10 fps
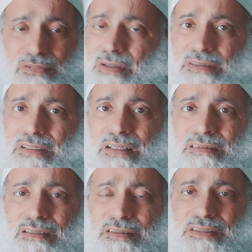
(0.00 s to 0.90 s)
No, it
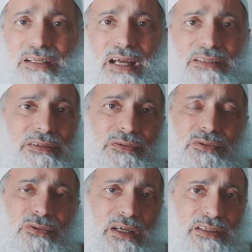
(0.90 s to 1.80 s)
didn't. Sharia
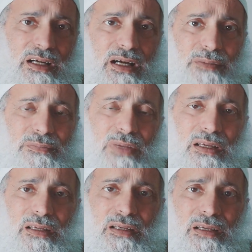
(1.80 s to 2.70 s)
didn't do any harm
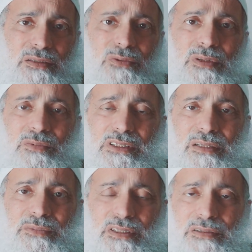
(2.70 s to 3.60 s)
to the
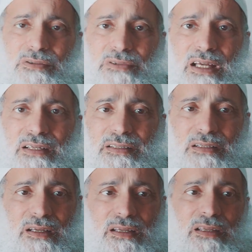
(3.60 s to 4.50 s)
Muslims in
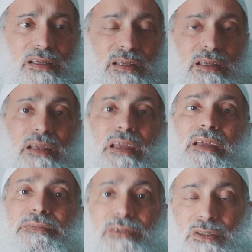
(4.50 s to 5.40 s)
Sudan
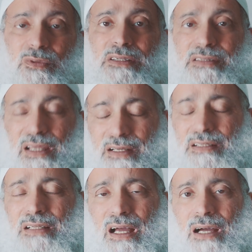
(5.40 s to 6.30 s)
if it was
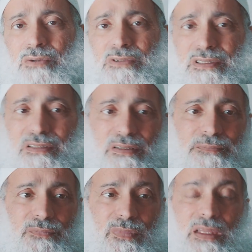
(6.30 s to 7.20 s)
carried out
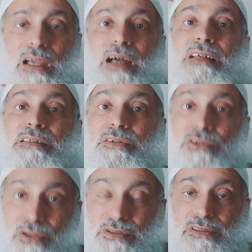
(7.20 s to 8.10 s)
as
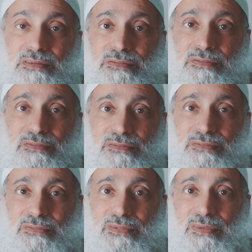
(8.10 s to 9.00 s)
it should.
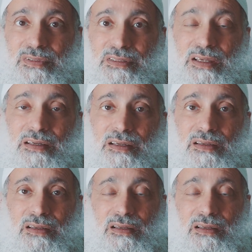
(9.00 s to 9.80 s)
You see?